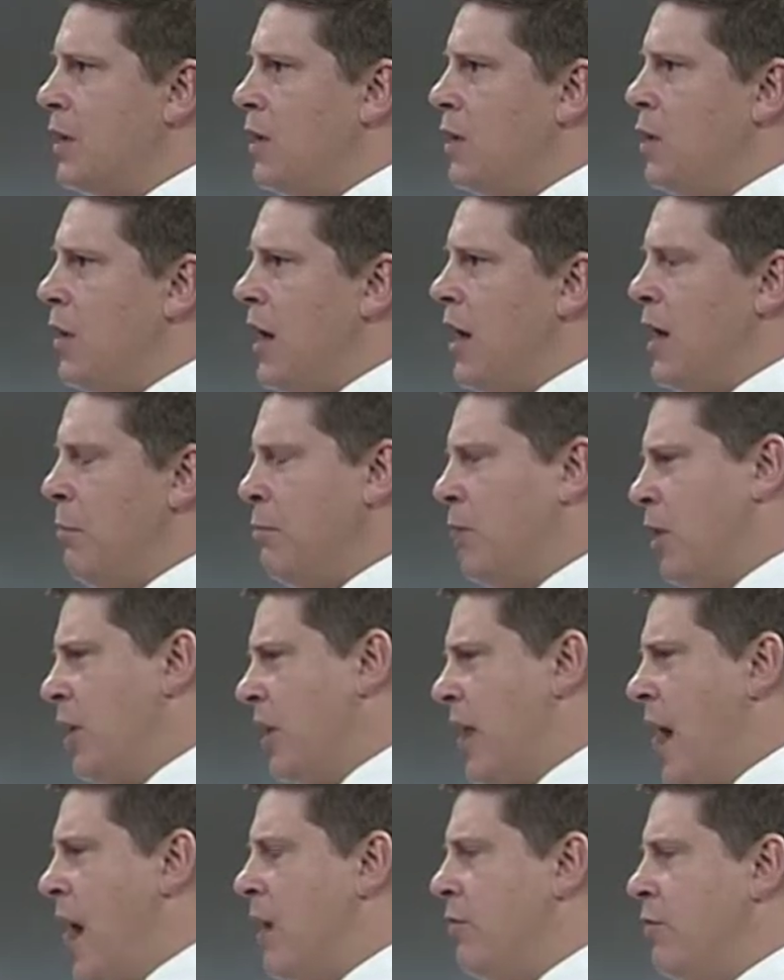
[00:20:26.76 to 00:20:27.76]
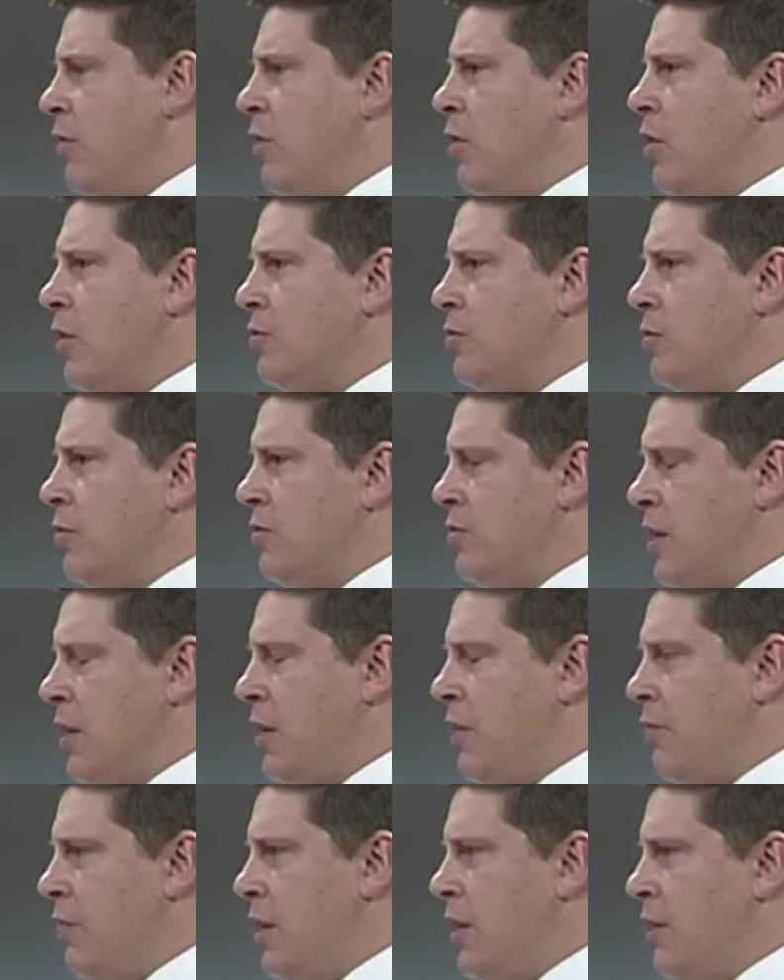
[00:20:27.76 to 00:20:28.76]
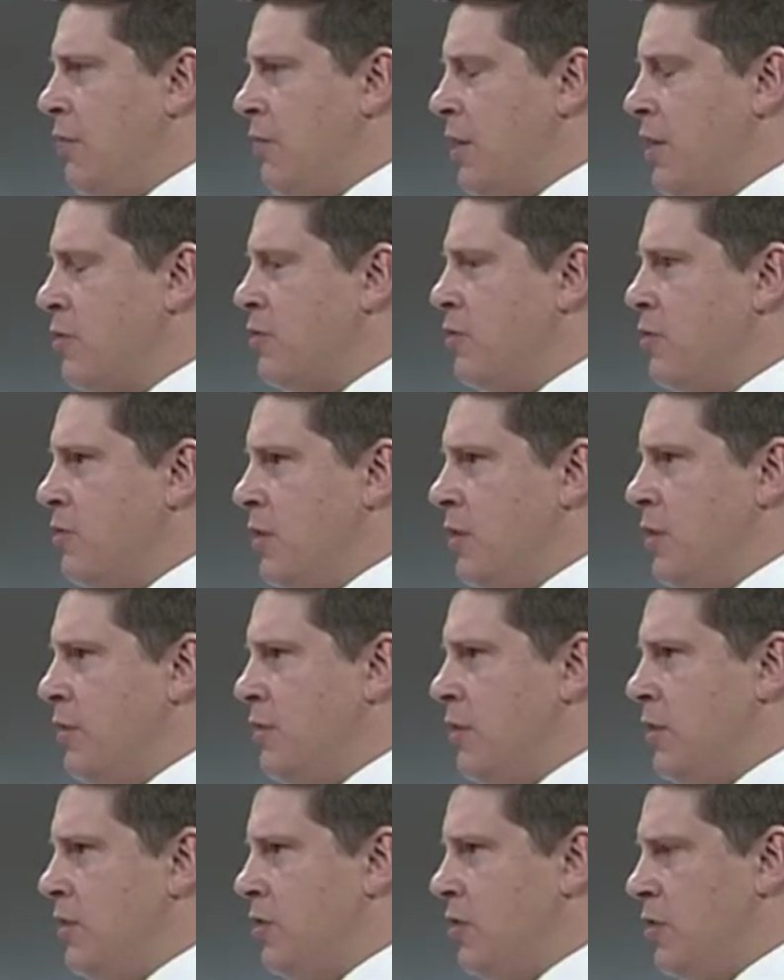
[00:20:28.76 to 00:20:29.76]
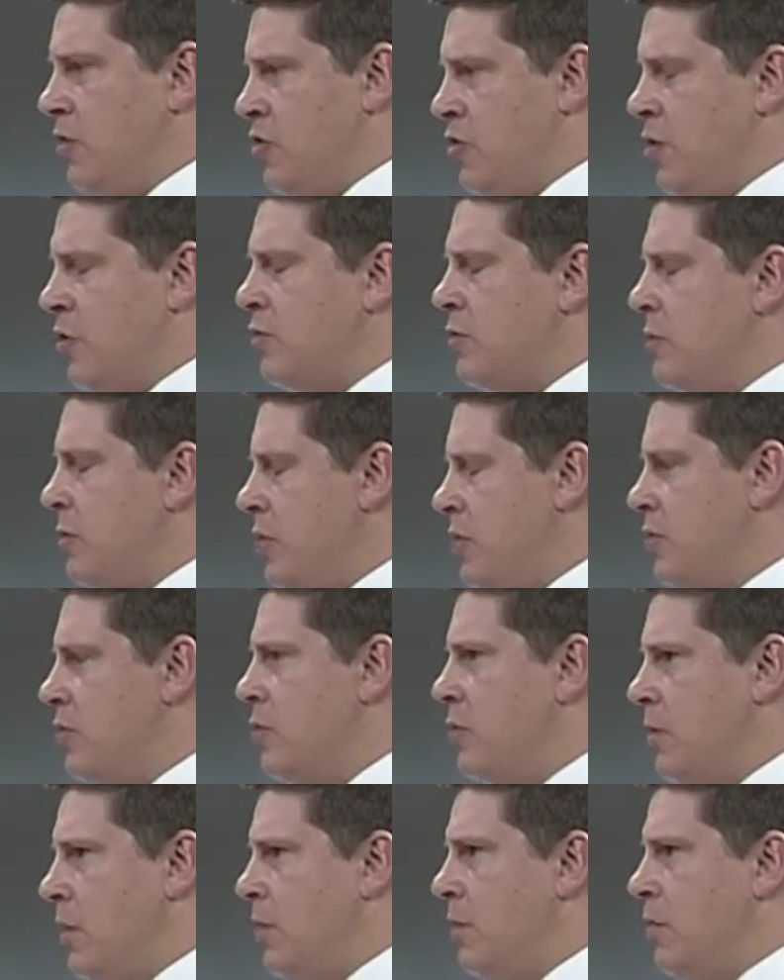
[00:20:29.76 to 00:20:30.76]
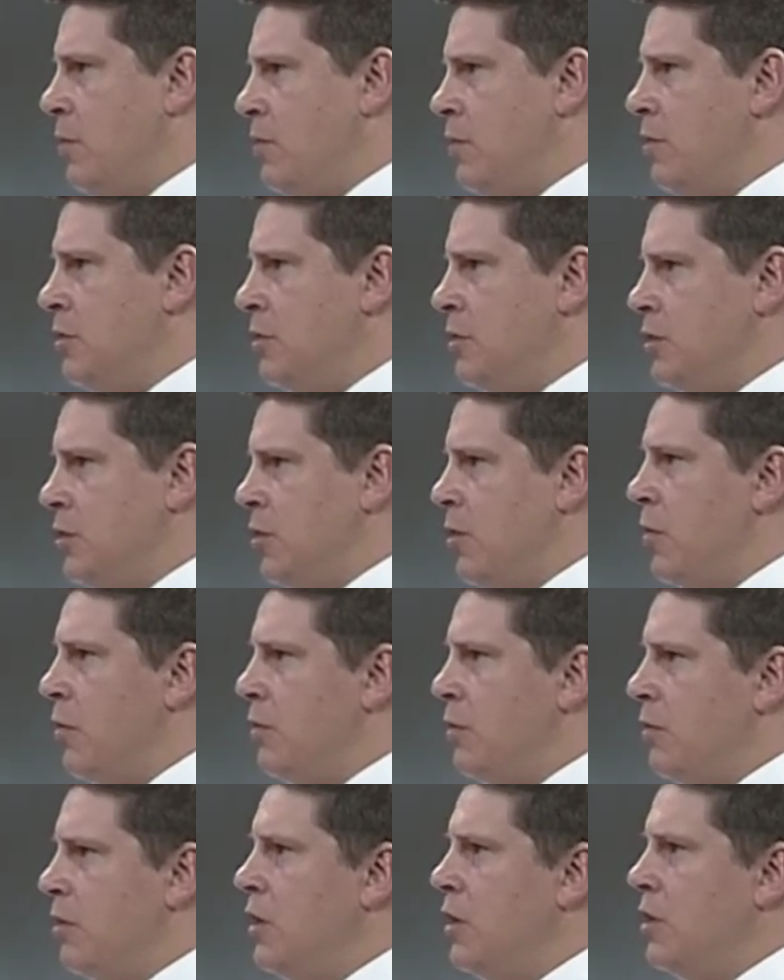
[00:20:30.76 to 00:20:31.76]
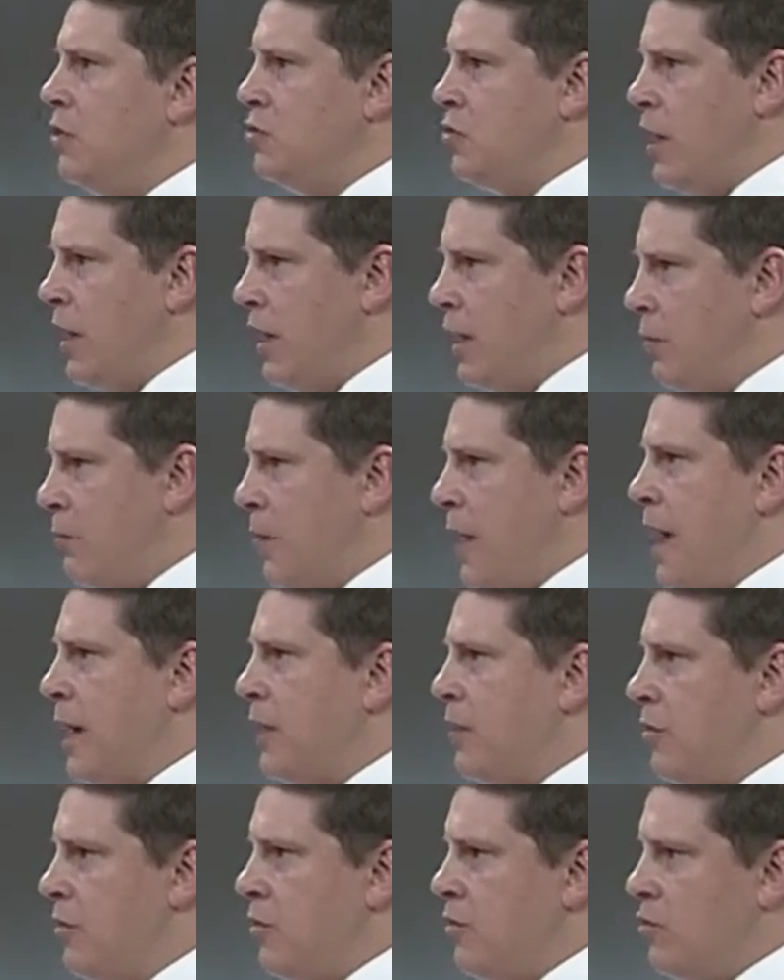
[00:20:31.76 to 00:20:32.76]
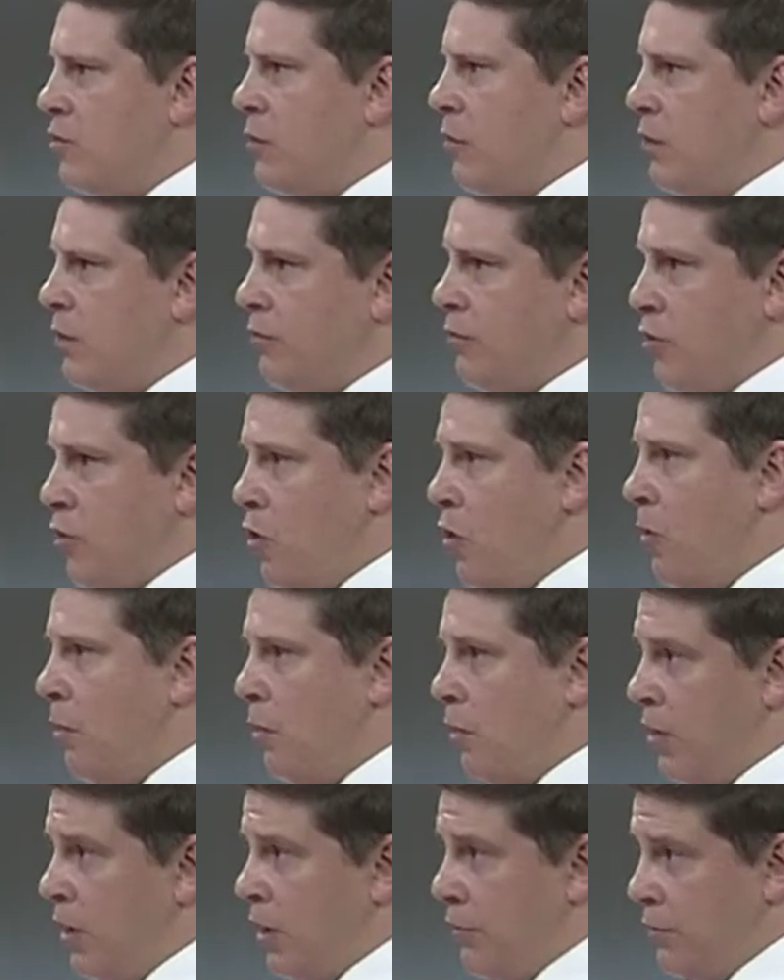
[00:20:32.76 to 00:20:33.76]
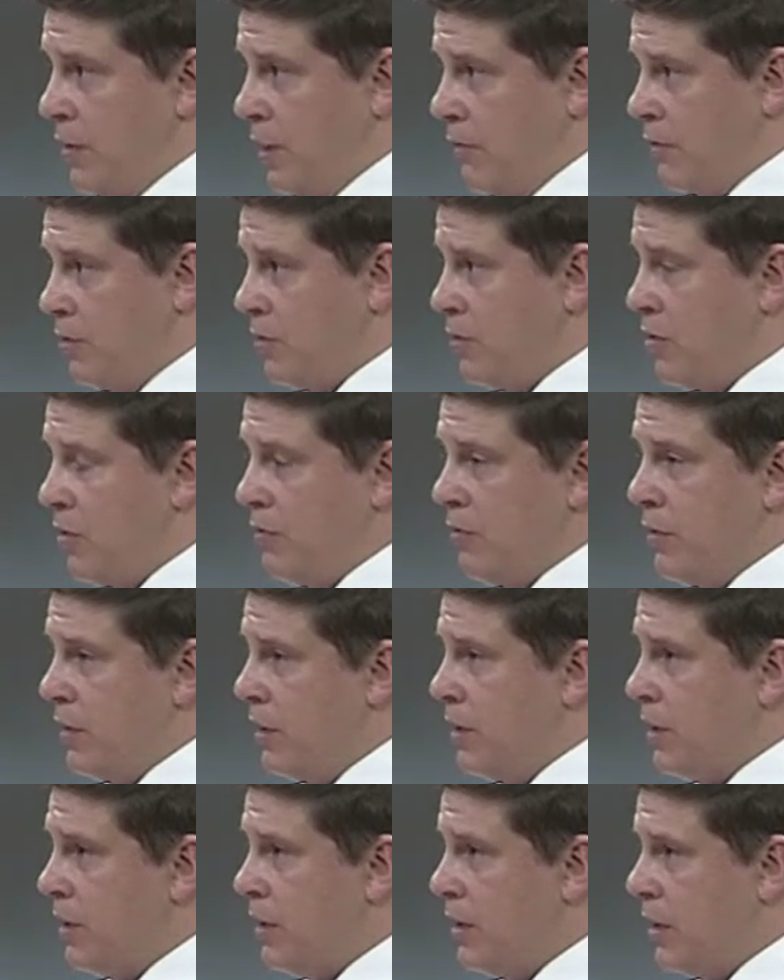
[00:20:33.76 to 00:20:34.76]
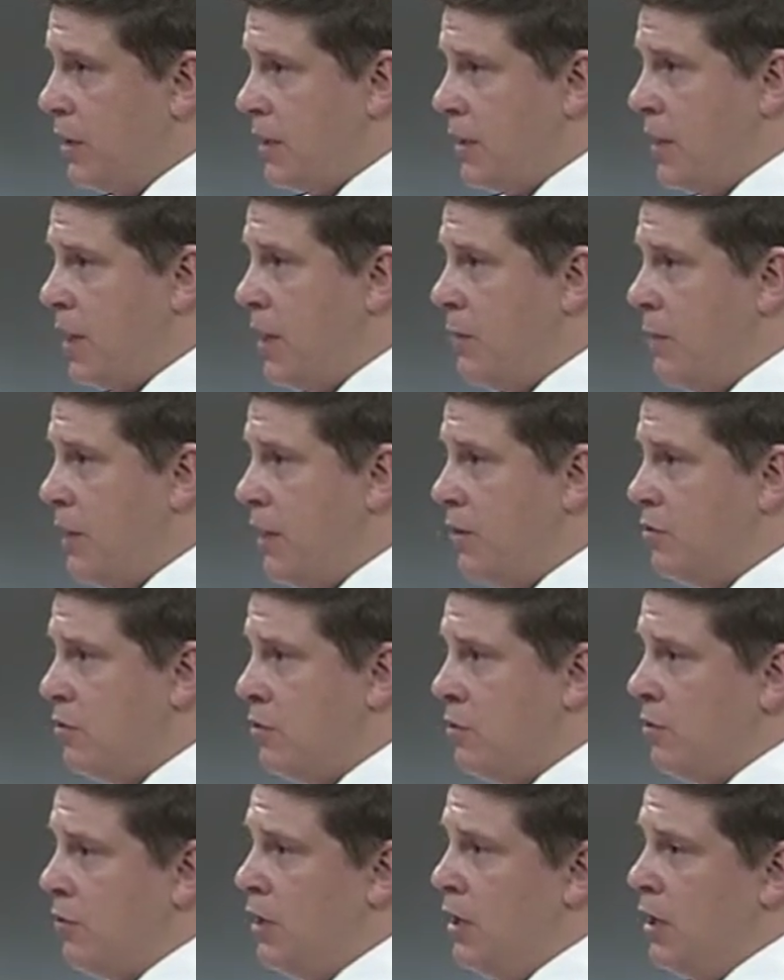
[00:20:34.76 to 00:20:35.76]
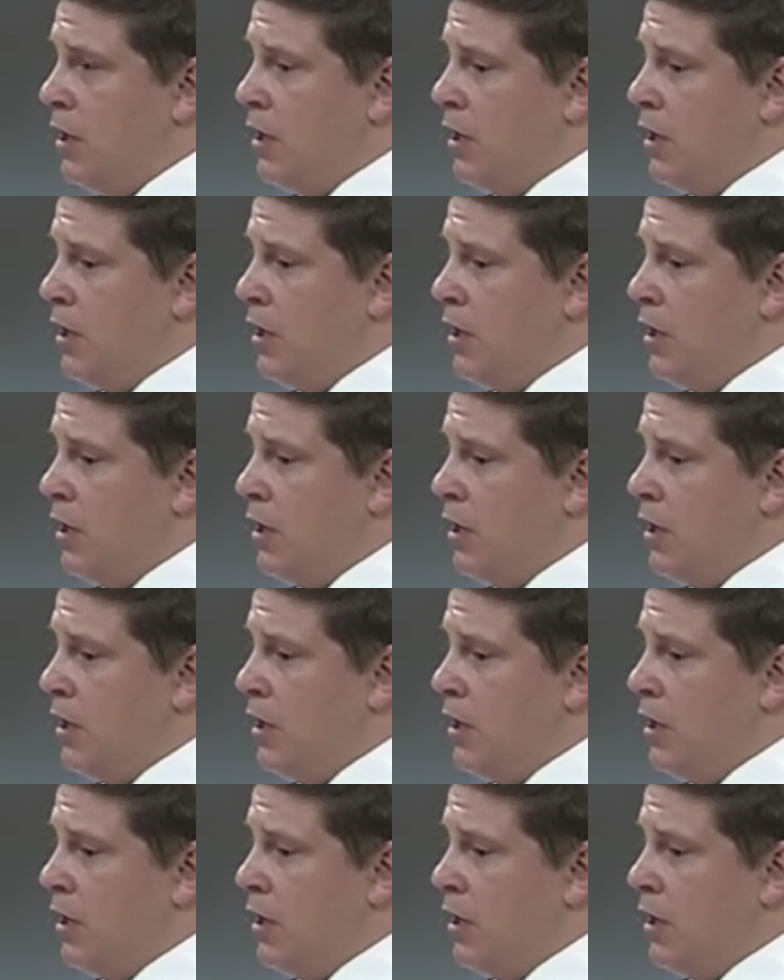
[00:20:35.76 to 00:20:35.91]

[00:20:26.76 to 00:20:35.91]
uh, but a lot of it also is on the on the veterans end of it. It's an adjustment issue. I, am mm -hmm. pretty mm-hmm. sure with trying to get back into the swing of a normal life after serving in a in a combat zone.